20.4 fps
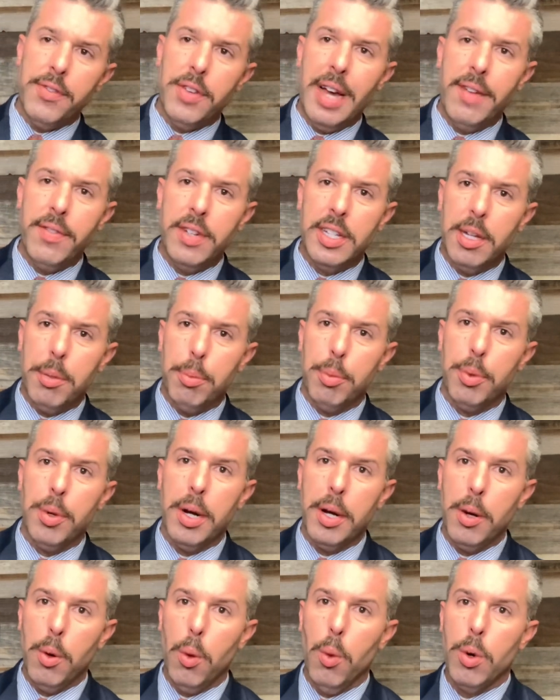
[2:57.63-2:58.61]
you have a
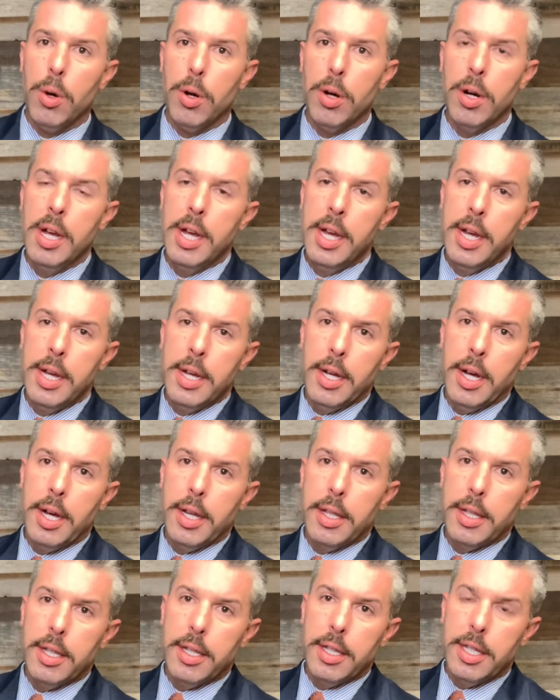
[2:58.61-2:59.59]
temporary order,
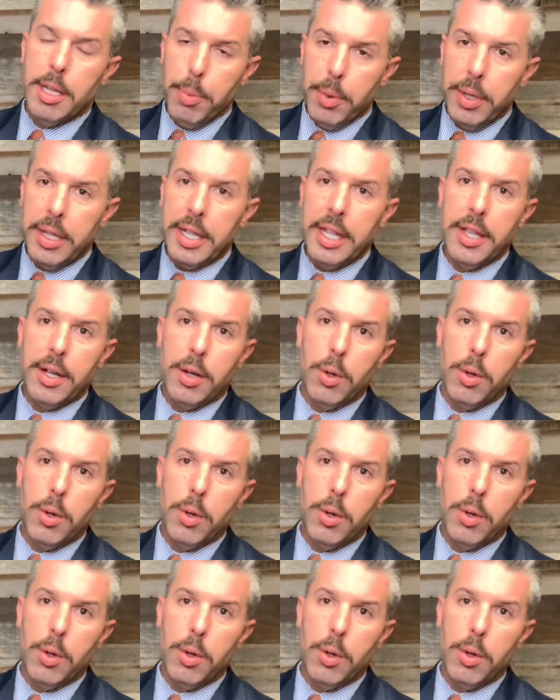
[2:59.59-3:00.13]
typically the